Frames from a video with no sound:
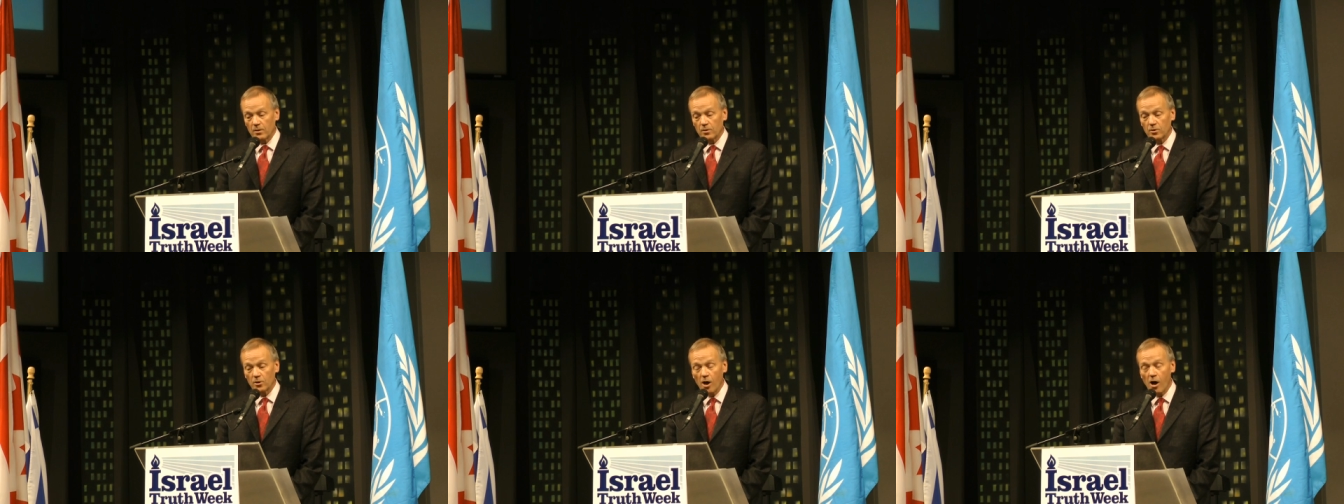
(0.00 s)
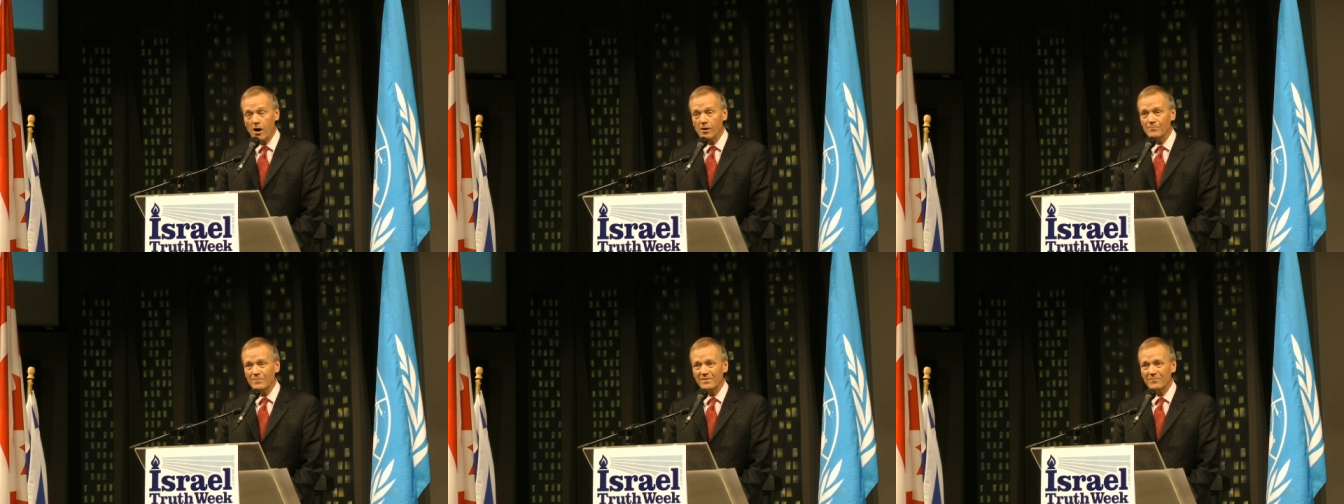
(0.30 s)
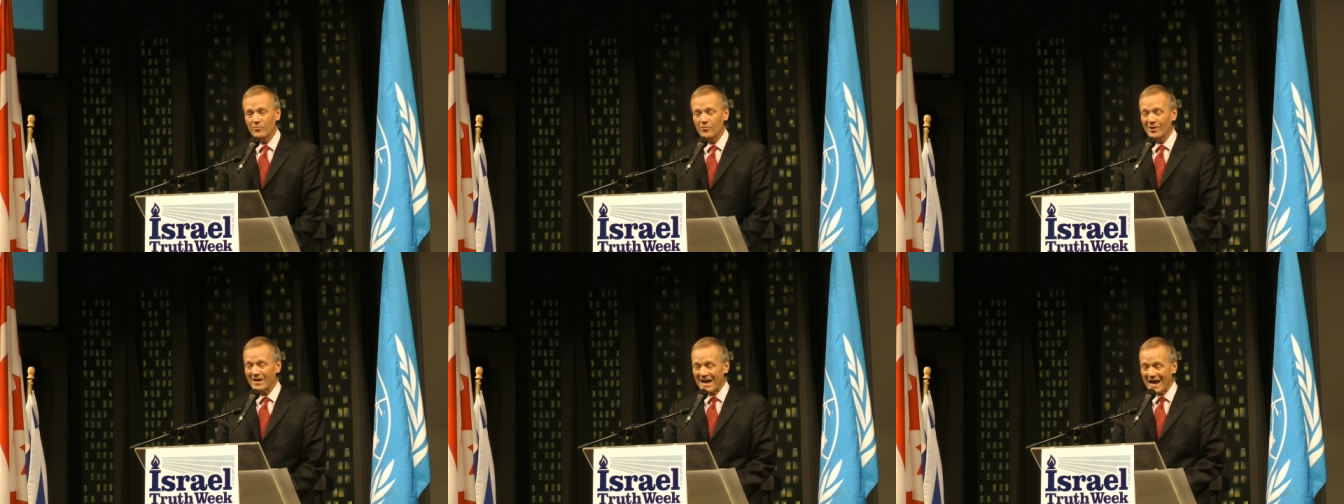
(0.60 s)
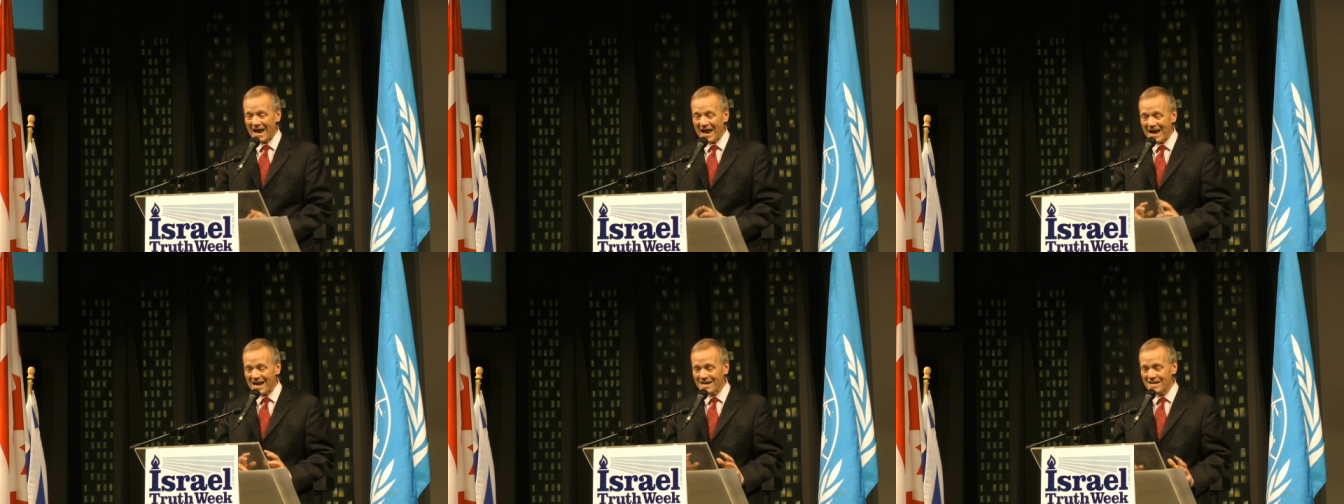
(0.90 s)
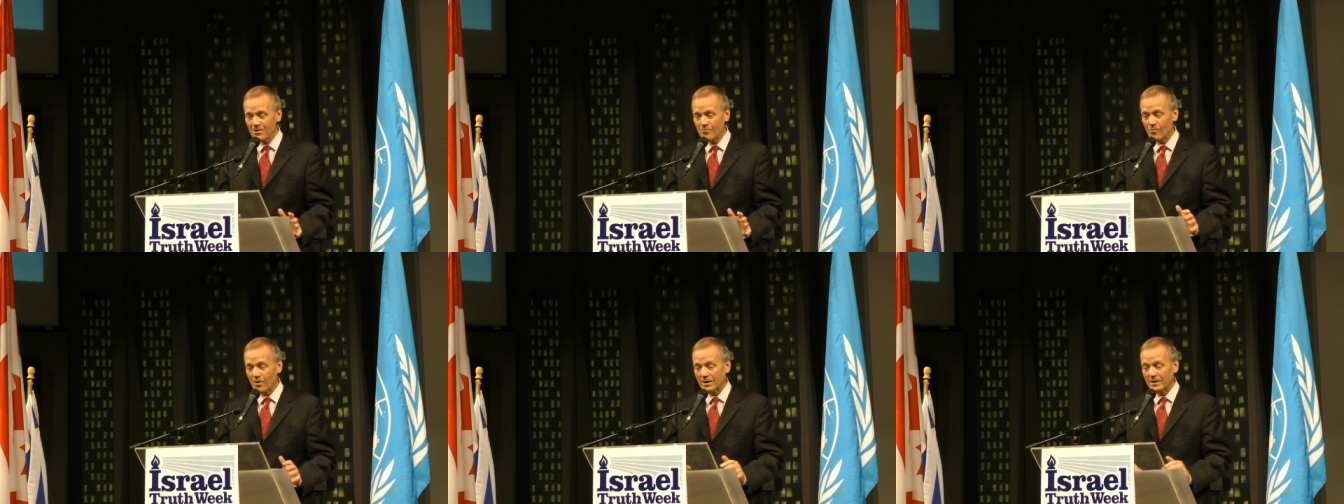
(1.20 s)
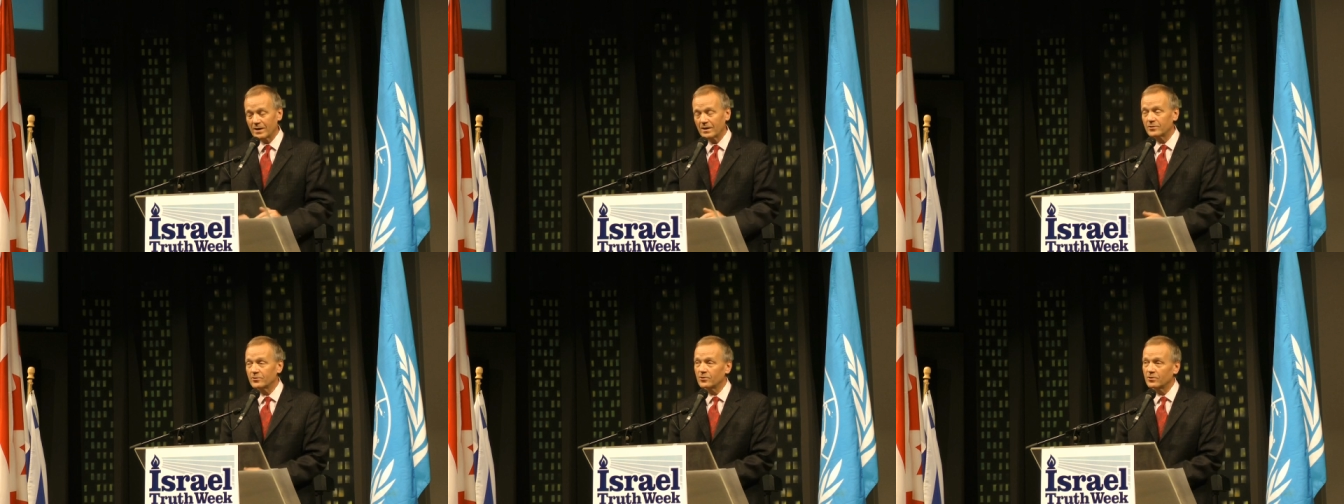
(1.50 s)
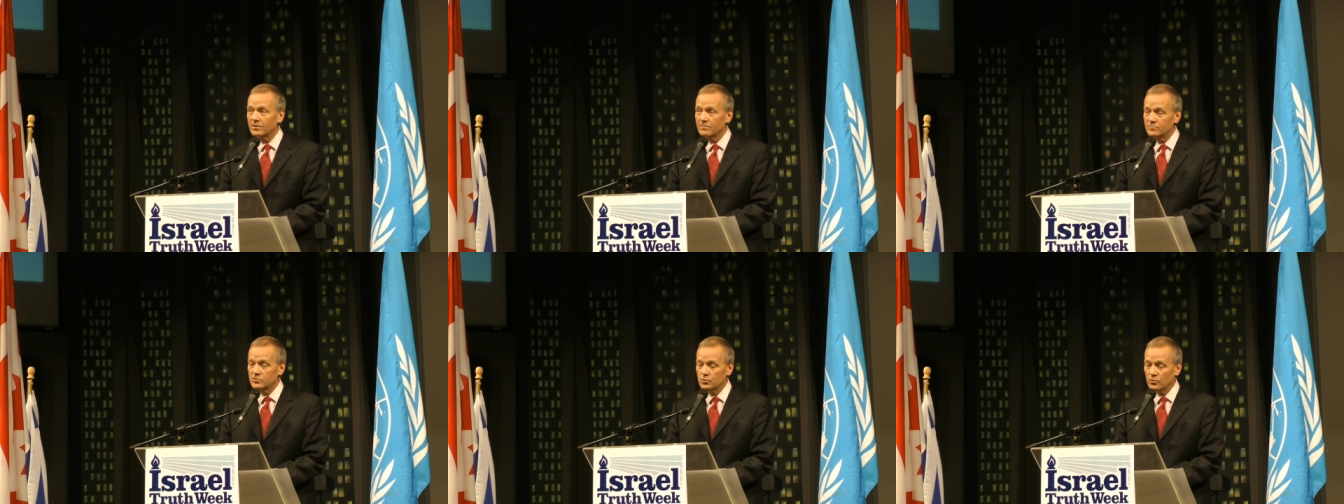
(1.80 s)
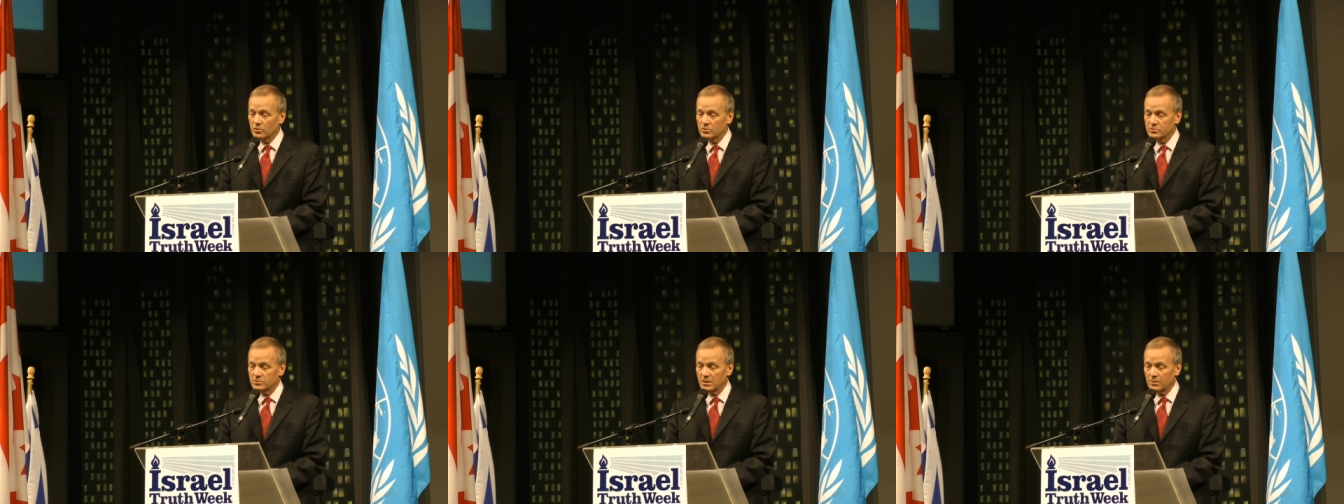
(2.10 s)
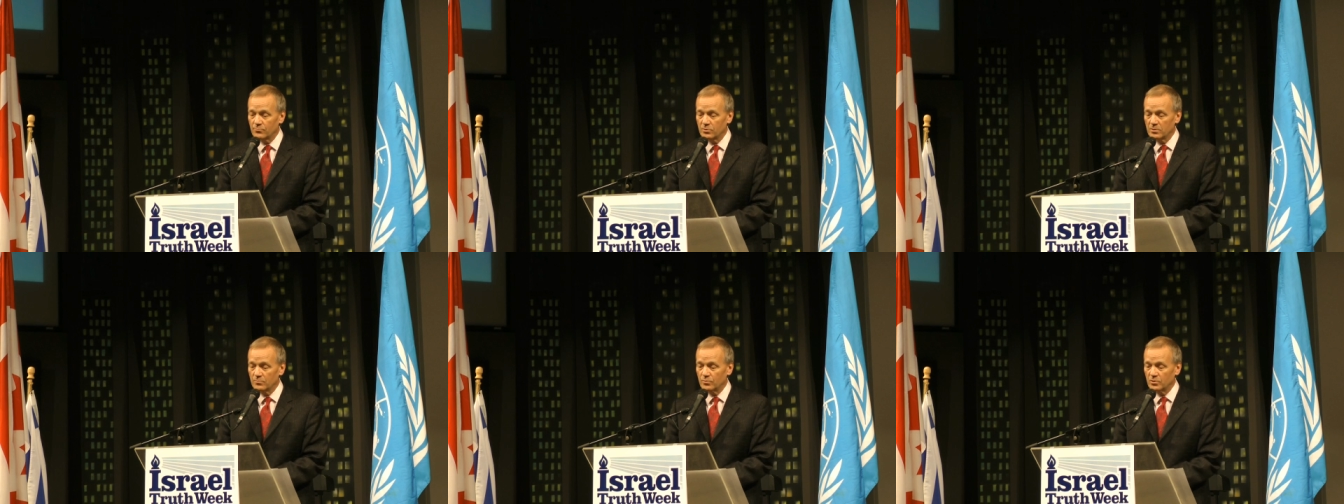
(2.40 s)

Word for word: long before anyone had heard of George W.